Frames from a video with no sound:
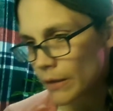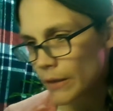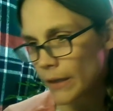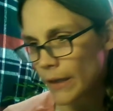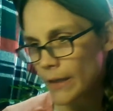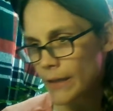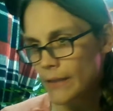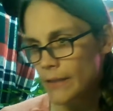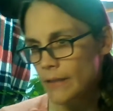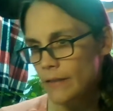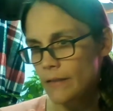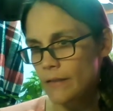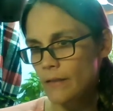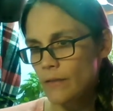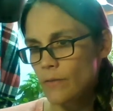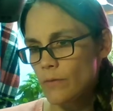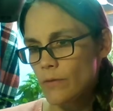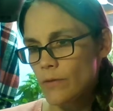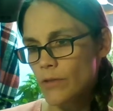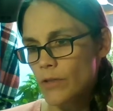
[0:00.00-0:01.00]
Caden,
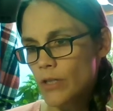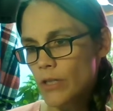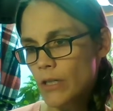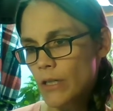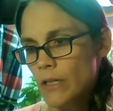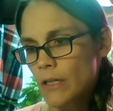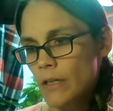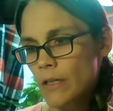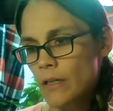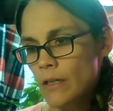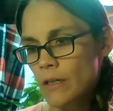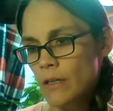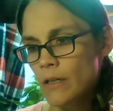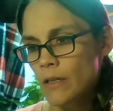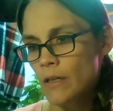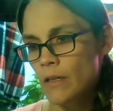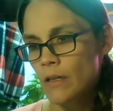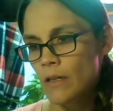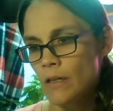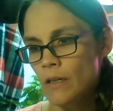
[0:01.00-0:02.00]
the orange guy.
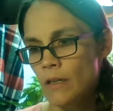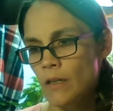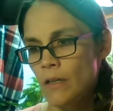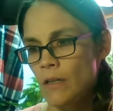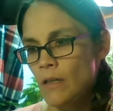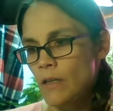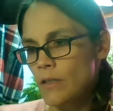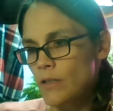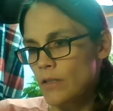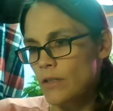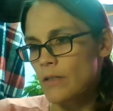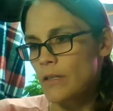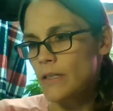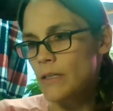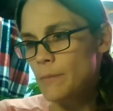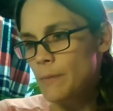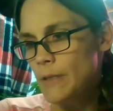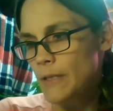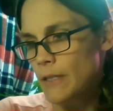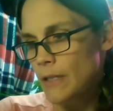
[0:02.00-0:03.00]
So
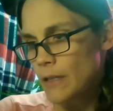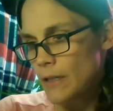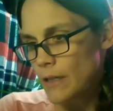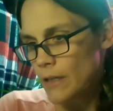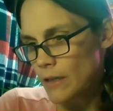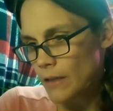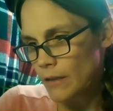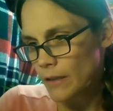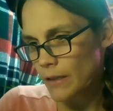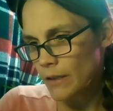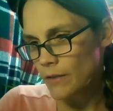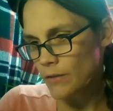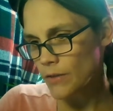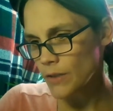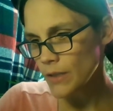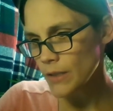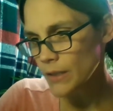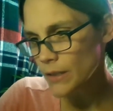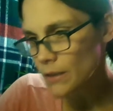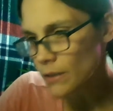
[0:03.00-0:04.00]
that's basically it. Like, there's
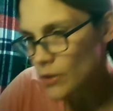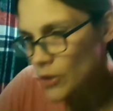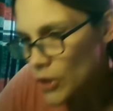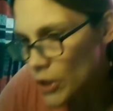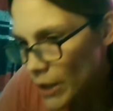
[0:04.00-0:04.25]
this little